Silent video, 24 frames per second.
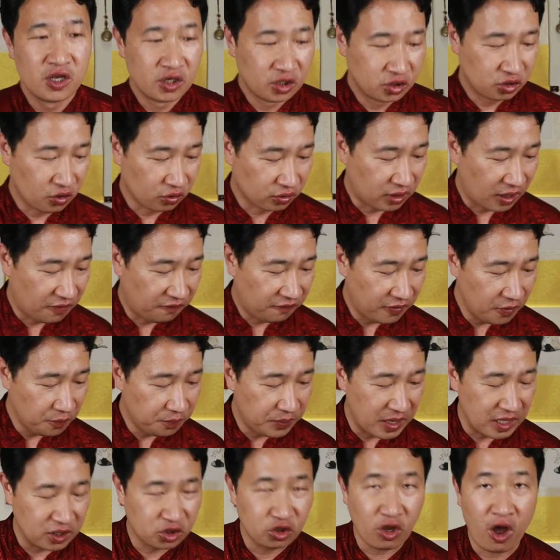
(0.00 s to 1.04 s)
So they feel
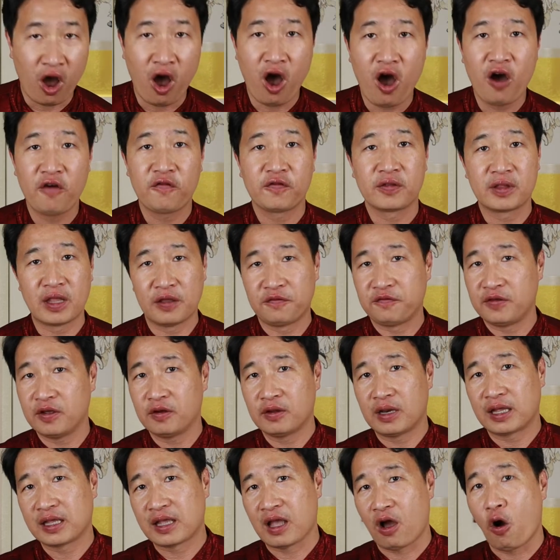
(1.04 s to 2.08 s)
pissed off, they feel
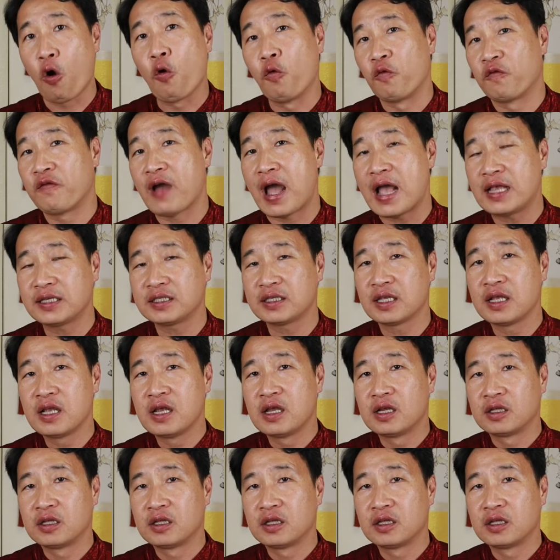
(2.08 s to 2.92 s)
like an offense,